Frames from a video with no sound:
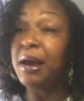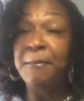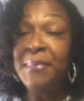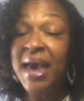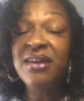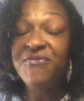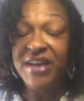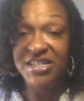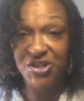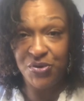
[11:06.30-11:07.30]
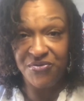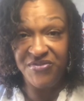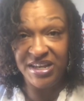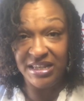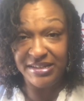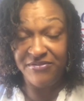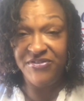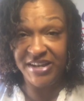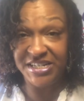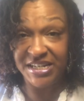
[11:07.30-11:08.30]
manifest your
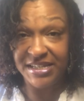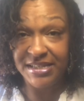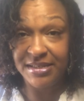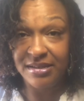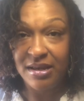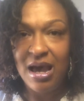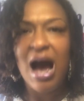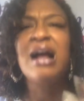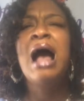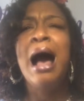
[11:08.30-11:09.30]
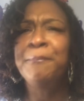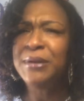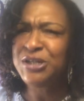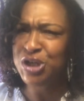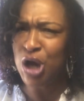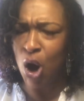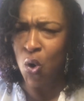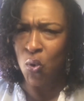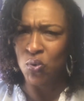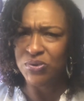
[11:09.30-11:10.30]
visions, accomplish
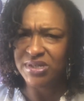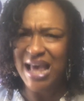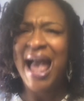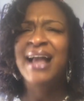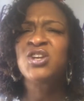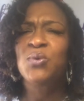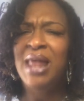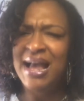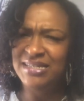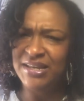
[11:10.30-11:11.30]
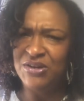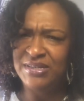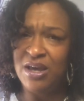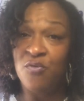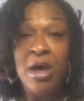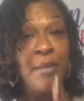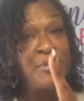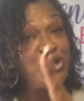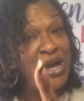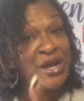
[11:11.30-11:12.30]
goals, actualizing yourself.
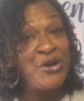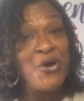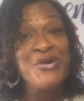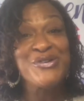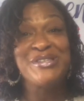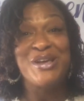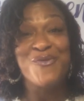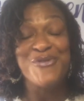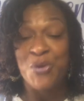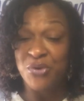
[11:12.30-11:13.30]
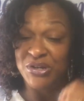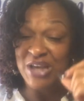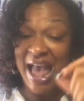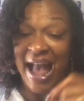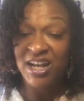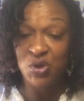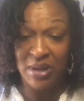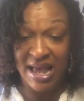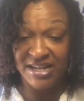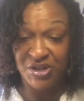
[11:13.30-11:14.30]
But you got to know yourself in order to
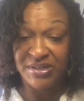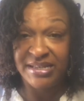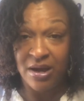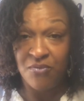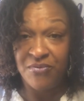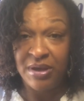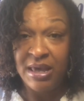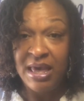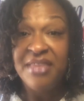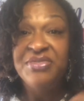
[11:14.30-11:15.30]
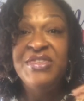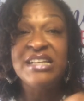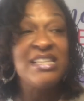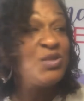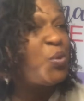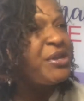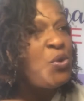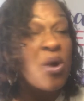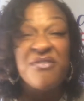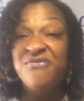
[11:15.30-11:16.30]
actualize yourself. This is when
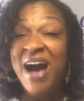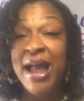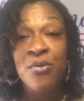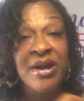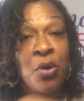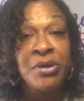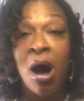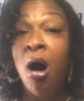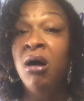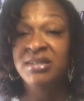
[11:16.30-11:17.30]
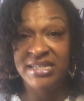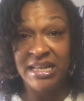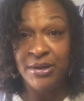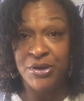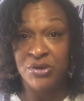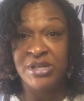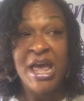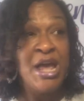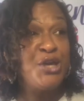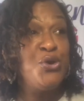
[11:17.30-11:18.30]
you are firing on all cylinders.
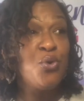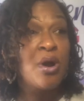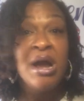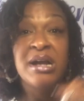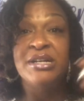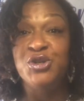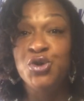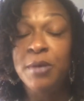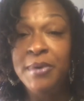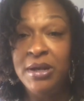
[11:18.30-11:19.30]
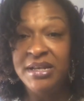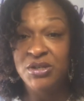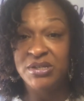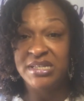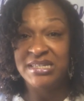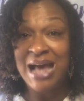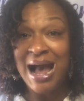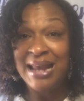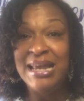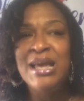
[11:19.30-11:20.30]
You're contributing to
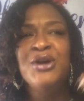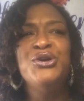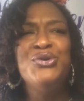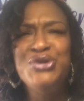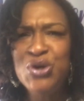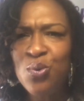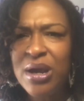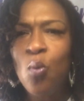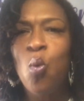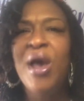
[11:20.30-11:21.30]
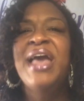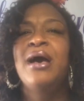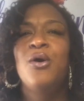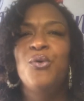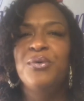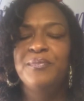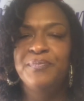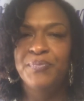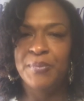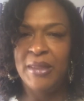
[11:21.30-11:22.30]
society. You're doing well.
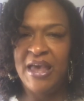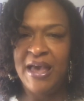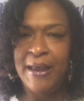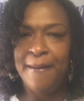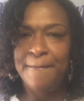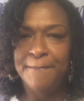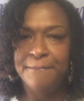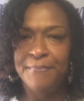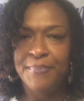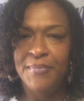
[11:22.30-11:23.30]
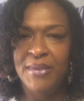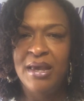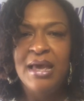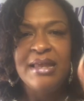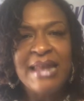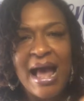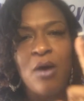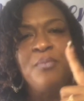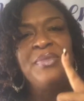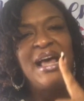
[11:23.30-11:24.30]
Okay?
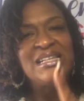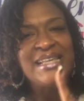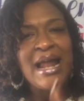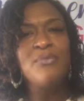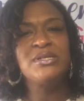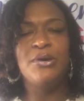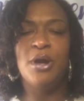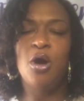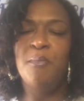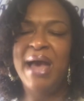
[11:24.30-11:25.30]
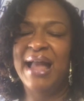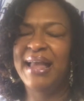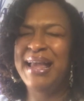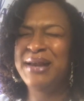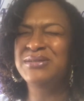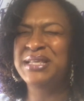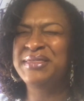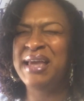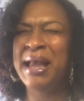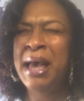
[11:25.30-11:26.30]
Now, I said I was going to go back. Here's the
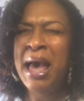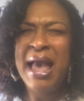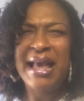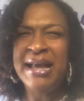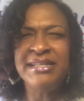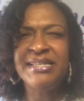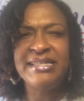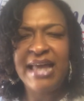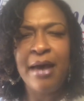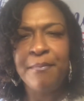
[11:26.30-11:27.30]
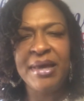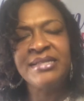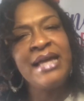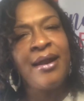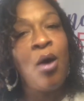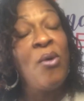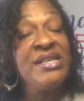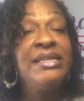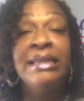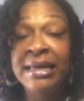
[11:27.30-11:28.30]
thing. Each step is not
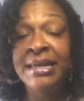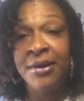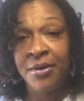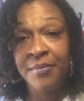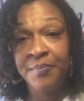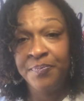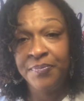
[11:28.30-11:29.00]
always linear,